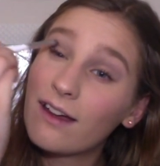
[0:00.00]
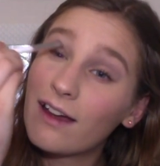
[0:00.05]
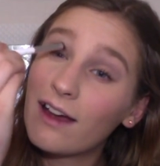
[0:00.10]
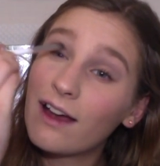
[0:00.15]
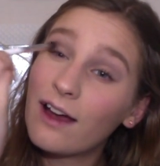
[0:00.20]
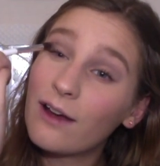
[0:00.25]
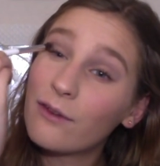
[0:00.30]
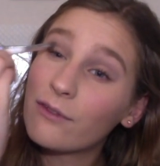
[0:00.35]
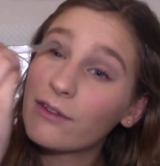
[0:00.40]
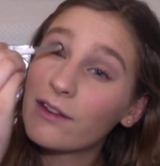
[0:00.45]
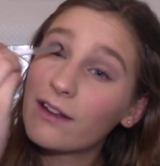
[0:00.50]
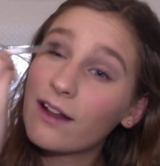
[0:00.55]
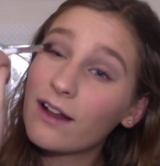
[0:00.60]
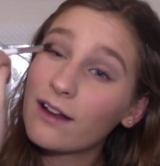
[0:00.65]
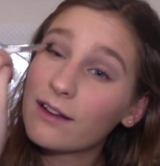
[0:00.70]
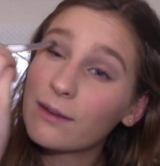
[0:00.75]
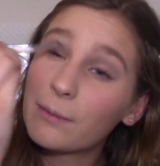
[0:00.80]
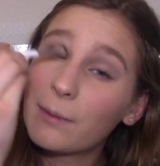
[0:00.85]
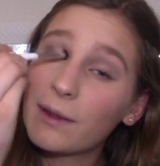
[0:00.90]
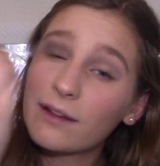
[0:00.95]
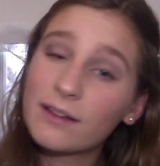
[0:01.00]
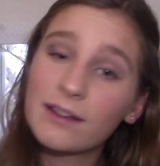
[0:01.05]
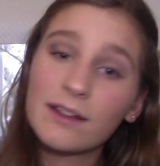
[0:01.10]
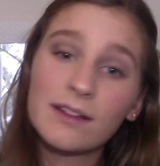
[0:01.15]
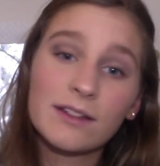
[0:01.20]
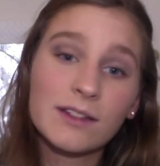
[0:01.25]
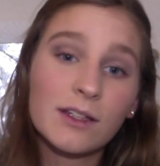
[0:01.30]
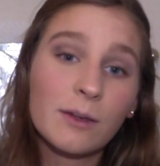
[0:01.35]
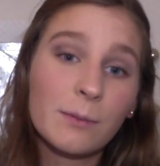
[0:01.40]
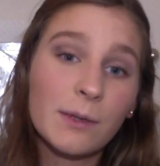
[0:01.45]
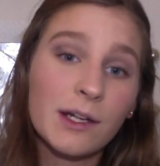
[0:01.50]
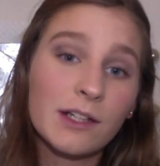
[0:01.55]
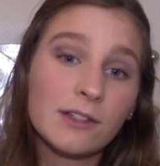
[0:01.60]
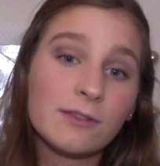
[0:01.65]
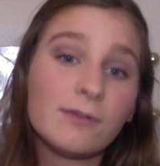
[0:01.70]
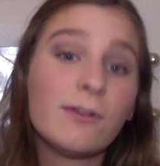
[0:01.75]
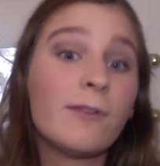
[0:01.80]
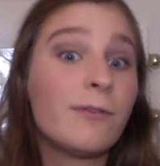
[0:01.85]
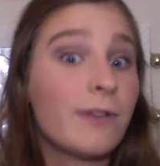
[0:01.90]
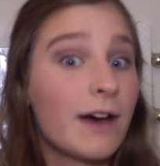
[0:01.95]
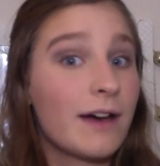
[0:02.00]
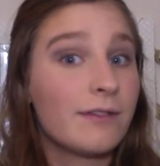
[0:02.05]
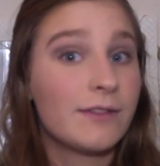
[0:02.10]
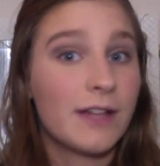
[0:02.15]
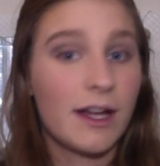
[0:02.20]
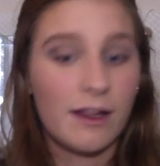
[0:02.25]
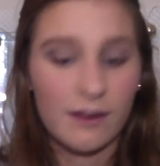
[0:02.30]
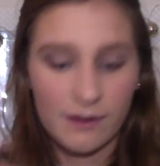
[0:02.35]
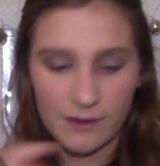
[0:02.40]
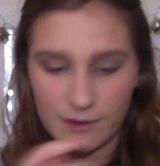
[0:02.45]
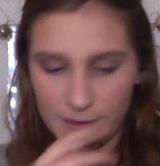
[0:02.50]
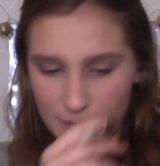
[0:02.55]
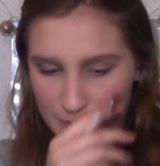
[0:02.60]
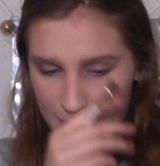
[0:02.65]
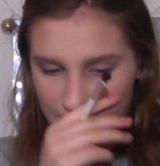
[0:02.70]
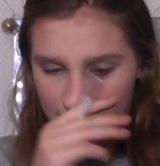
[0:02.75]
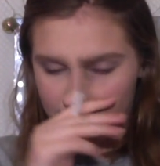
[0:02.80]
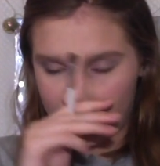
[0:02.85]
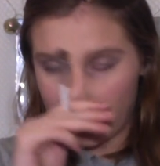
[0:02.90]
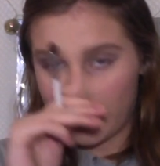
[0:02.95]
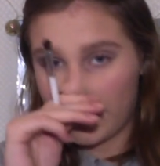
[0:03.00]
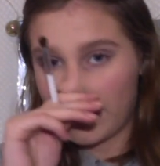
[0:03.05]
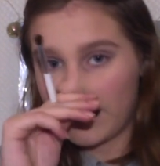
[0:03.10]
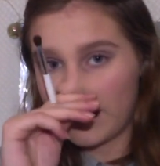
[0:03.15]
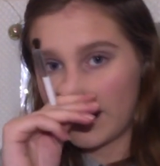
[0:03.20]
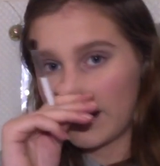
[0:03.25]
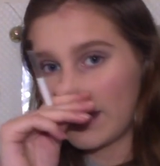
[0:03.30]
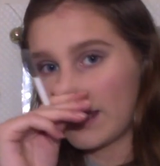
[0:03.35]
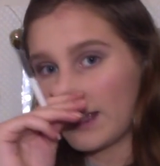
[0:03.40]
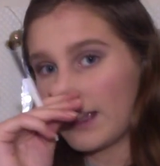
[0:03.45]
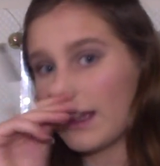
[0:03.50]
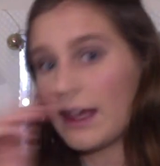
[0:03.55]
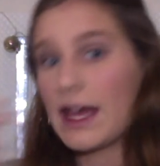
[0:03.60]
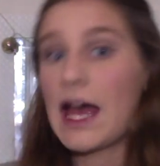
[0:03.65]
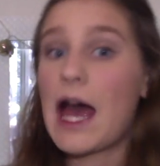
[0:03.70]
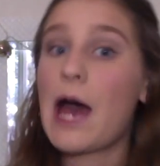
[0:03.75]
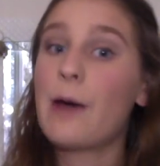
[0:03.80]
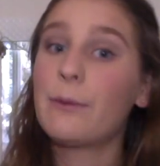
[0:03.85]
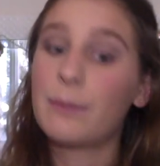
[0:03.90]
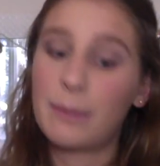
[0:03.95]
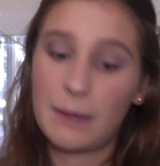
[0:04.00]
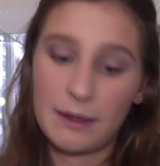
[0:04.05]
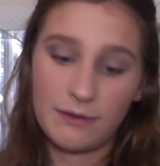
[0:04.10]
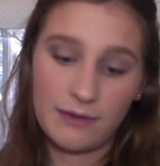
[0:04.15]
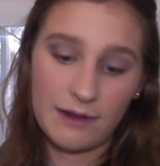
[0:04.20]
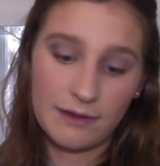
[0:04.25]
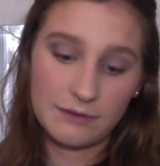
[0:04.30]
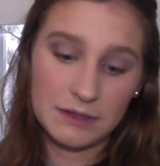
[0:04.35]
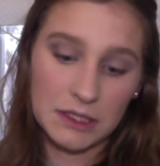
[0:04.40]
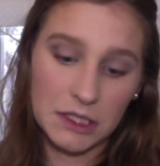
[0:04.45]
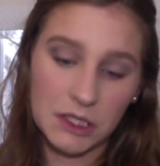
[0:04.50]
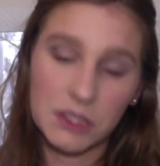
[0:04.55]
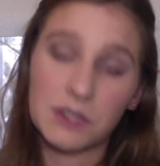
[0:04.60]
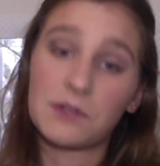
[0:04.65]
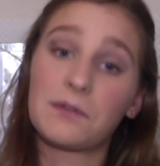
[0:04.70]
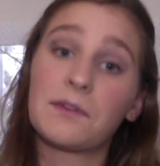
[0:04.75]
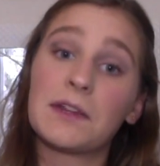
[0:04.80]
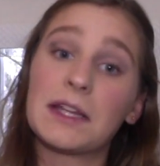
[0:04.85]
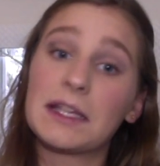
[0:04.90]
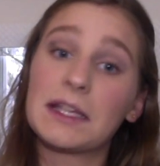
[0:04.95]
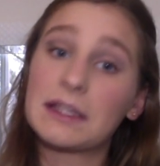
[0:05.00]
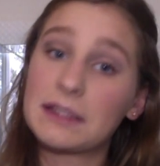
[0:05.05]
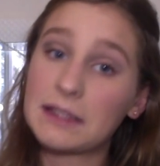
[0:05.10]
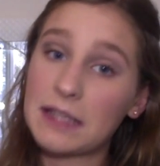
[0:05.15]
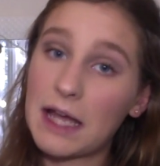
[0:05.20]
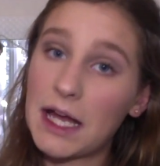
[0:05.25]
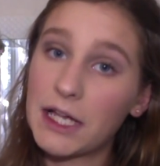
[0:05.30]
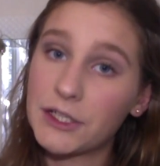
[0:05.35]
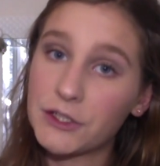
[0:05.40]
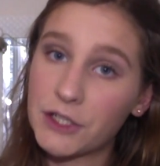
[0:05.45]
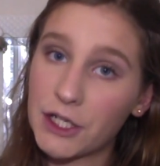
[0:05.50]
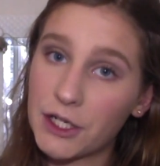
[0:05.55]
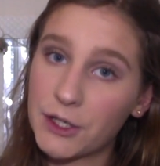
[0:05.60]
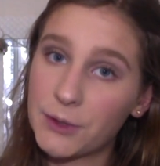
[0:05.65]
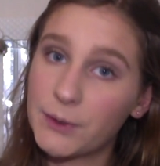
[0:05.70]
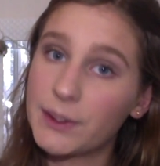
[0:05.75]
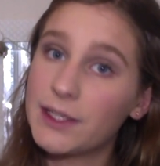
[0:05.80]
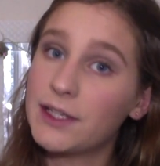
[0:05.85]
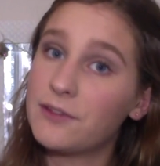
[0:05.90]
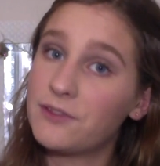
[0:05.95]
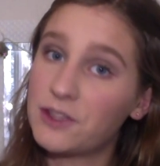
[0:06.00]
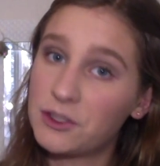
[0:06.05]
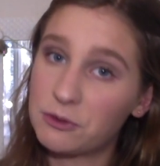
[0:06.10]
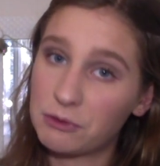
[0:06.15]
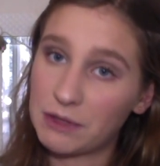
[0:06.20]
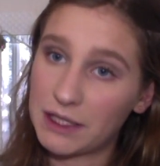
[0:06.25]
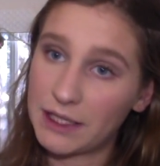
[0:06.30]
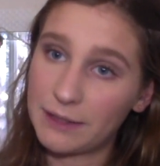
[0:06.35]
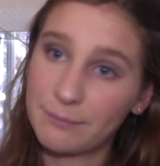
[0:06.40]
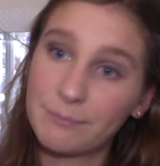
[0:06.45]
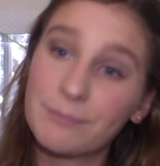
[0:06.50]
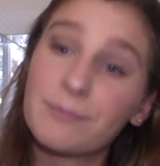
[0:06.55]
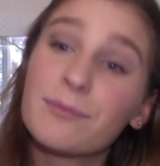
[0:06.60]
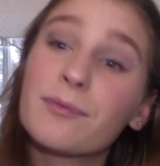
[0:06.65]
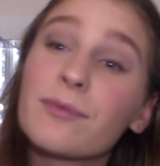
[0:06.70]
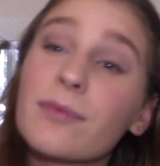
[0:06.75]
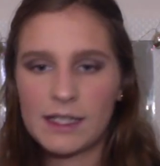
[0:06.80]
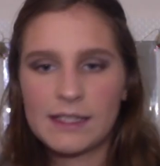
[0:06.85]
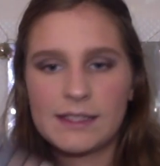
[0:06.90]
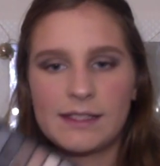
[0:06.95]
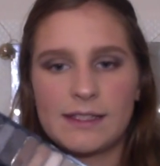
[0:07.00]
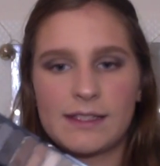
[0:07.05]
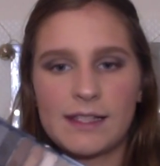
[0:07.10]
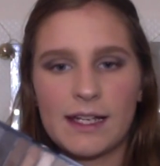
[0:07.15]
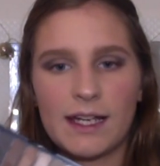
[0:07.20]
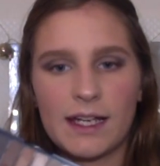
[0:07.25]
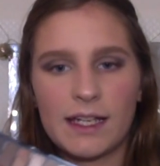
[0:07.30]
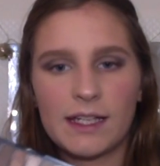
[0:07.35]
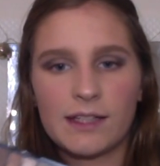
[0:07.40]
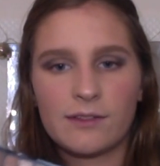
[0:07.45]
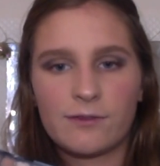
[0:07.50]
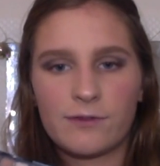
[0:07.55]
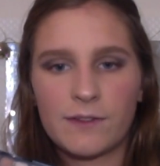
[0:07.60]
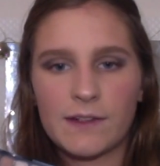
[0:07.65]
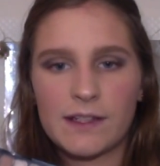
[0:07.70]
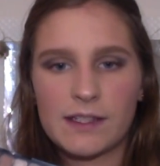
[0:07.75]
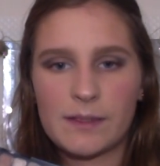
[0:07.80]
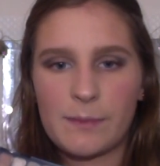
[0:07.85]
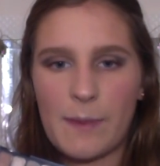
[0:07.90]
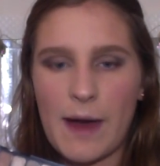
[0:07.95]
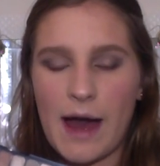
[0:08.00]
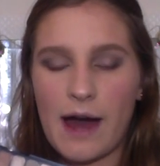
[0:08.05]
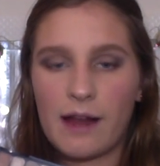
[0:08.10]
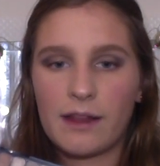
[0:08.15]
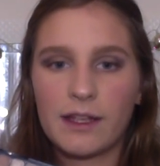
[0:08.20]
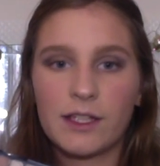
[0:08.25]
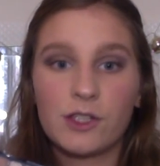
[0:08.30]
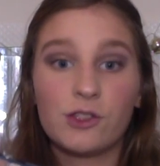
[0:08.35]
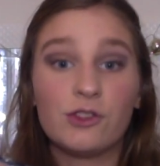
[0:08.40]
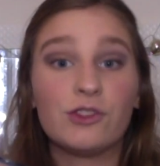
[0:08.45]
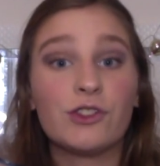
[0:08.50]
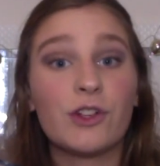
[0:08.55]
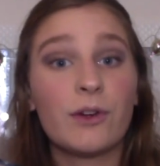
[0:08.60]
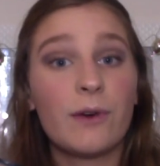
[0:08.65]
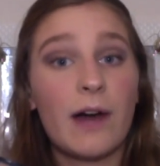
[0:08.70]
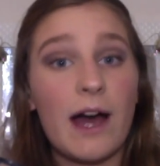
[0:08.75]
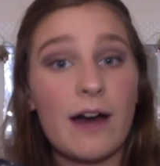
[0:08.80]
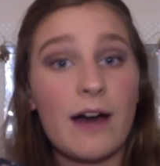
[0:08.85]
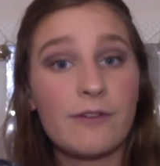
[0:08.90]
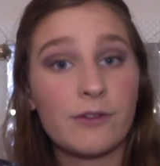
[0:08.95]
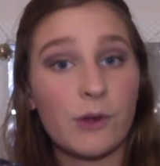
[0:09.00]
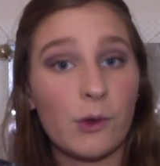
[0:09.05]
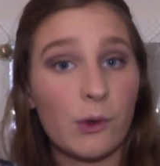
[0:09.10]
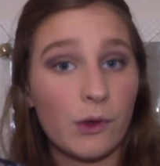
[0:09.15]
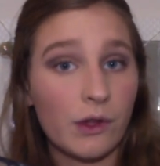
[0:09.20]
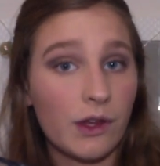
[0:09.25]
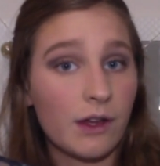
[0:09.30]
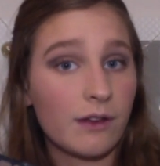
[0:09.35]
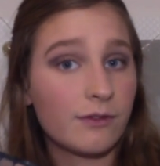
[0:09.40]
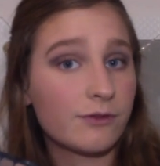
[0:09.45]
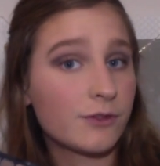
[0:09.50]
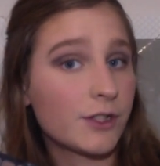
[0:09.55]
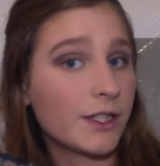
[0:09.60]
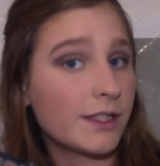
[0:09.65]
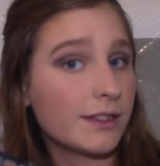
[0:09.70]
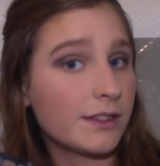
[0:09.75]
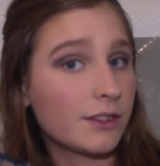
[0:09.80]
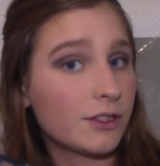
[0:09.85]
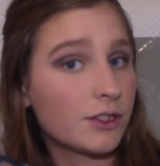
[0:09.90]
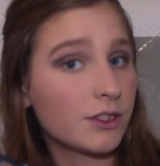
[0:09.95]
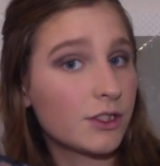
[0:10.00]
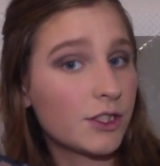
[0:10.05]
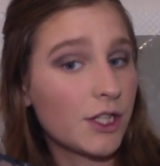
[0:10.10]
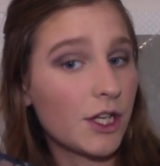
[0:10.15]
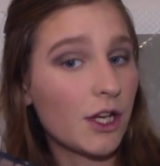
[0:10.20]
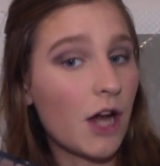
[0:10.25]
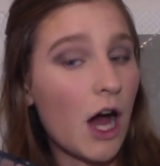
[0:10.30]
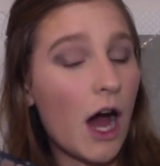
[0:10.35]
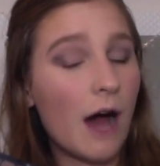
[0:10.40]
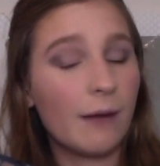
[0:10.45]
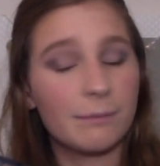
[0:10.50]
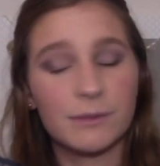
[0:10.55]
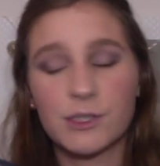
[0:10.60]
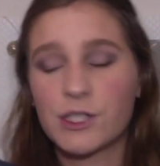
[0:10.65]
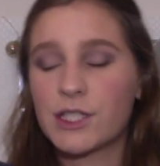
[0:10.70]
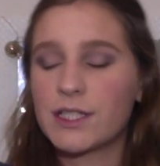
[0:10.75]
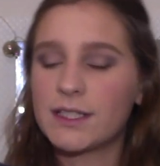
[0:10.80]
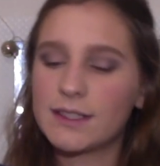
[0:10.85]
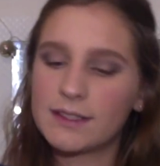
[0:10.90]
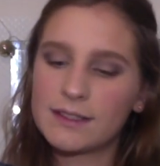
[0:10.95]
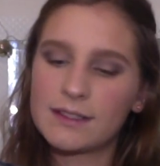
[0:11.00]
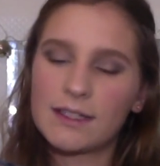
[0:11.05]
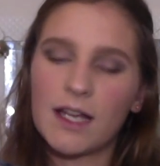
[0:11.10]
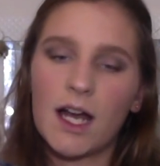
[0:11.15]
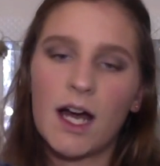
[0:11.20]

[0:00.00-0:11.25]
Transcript: I was not expecting so much for $5. Like, I would pay $5 for this eyeshadow individually. I'd say for this palette, you don't have a whole lot of transition shade options.